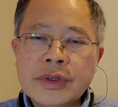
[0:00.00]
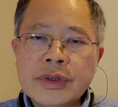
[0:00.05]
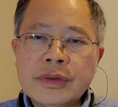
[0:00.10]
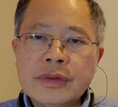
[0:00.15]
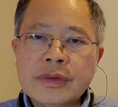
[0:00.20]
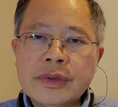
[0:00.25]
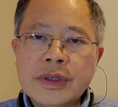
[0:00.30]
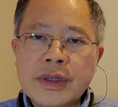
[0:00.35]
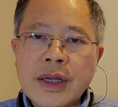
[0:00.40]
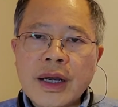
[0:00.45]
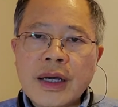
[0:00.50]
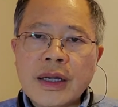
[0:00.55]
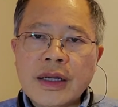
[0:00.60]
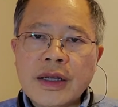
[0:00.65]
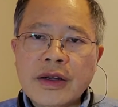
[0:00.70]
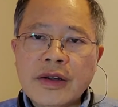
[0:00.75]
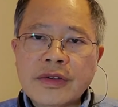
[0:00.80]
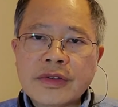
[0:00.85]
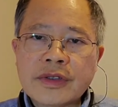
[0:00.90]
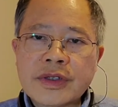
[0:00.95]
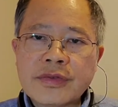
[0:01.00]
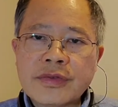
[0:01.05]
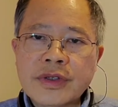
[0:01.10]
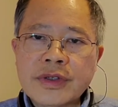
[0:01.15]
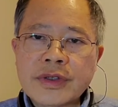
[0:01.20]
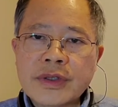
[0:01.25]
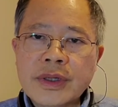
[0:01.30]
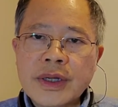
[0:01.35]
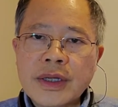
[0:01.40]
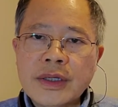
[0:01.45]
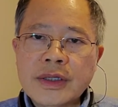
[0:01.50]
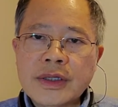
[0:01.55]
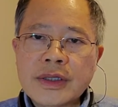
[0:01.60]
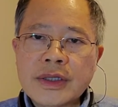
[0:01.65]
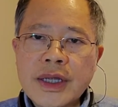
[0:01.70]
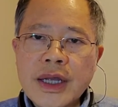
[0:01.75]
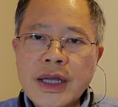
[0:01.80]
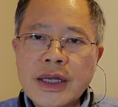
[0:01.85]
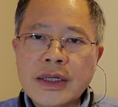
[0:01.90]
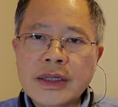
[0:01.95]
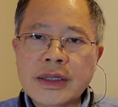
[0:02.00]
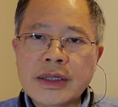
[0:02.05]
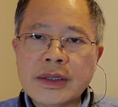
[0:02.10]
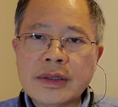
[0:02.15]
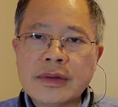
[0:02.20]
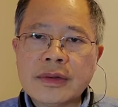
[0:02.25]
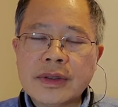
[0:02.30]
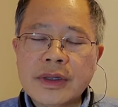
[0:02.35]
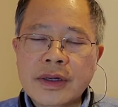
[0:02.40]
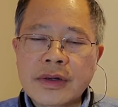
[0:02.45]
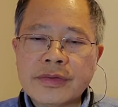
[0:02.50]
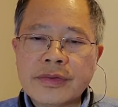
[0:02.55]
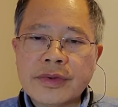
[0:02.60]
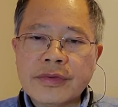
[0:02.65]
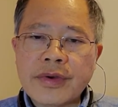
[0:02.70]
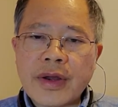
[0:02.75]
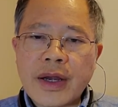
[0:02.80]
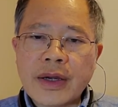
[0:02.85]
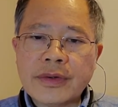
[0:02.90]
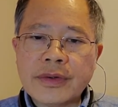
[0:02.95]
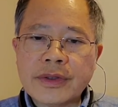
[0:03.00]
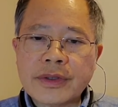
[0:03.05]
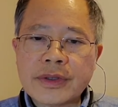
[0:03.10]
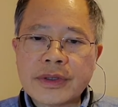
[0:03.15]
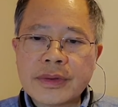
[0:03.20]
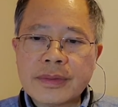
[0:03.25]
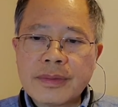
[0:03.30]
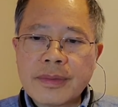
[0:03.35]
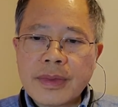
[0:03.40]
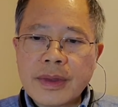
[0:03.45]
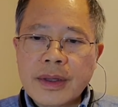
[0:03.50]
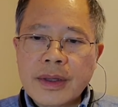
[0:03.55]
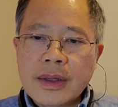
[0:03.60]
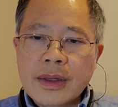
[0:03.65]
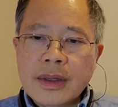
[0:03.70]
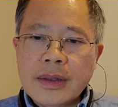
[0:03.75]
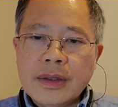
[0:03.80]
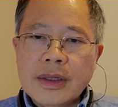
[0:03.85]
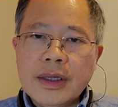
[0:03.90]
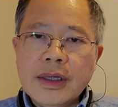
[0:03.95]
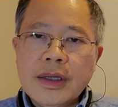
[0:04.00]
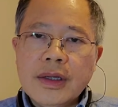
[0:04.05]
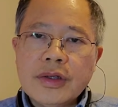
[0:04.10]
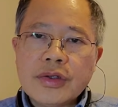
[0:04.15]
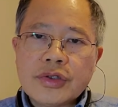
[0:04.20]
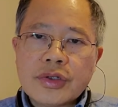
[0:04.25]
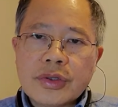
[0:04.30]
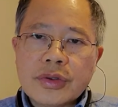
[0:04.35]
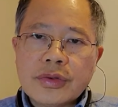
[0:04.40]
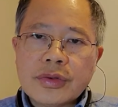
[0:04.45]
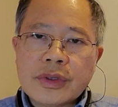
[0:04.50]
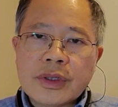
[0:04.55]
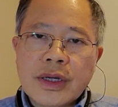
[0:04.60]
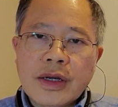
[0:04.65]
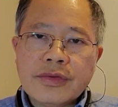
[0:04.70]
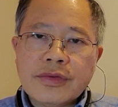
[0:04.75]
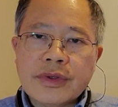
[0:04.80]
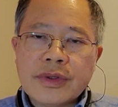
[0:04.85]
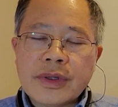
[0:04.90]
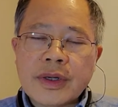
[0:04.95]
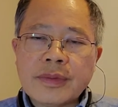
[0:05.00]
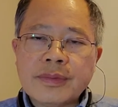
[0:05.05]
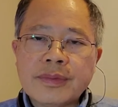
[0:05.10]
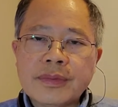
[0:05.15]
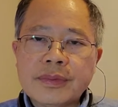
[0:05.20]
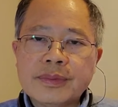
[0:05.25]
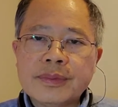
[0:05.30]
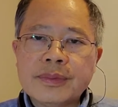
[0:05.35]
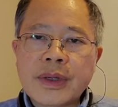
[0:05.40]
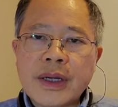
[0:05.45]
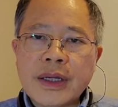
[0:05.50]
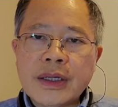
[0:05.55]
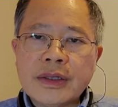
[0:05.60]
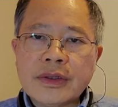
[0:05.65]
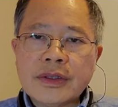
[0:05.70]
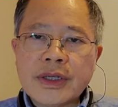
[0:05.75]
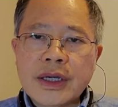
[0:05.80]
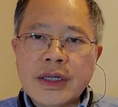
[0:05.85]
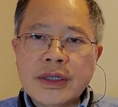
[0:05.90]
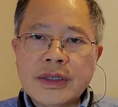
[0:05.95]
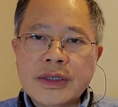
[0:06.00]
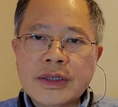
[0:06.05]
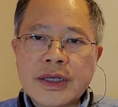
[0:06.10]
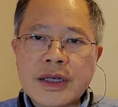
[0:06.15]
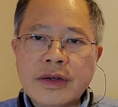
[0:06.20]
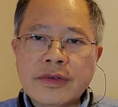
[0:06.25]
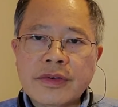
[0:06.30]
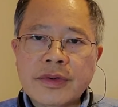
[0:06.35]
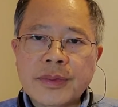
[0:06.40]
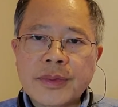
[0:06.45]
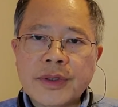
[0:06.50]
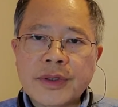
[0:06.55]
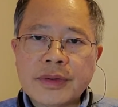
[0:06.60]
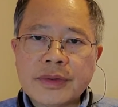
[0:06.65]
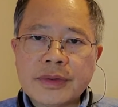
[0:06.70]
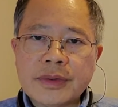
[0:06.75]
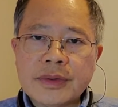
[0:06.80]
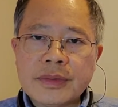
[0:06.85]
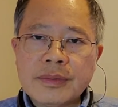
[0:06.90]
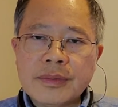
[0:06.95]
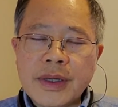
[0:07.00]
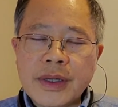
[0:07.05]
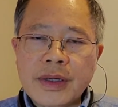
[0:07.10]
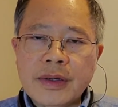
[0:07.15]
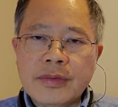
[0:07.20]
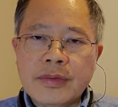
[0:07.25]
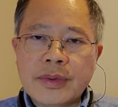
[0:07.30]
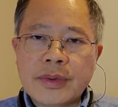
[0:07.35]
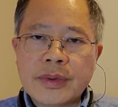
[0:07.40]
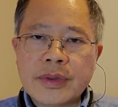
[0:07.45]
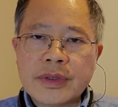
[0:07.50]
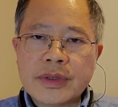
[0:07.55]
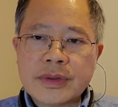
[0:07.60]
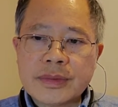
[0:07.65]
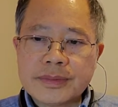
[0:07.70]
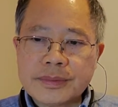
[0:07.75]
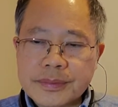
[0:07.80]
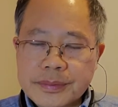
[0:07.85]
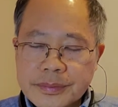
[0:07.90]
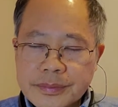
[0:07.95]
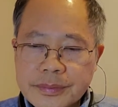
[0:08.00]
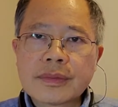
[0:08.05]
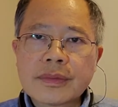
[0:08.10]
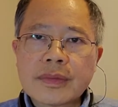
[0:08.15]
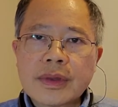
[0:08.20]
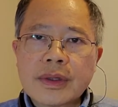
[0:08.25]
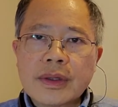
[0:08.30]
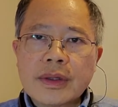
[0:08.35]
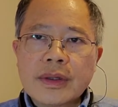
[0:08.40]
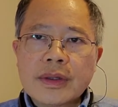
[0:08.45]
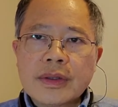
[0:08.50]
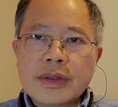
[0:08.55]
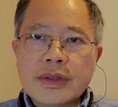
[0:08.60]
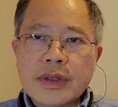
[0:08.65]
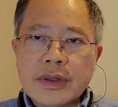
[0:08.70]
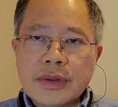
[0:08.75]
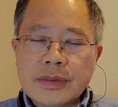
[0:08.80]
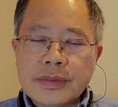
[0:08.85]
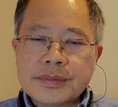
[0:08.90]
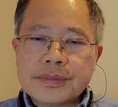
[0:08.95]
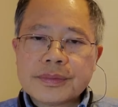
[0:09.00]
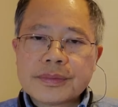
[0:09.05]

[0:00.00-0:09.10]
did not have sufficient understanding of the virus. The initial cover-up by the Chinese government made it worse. So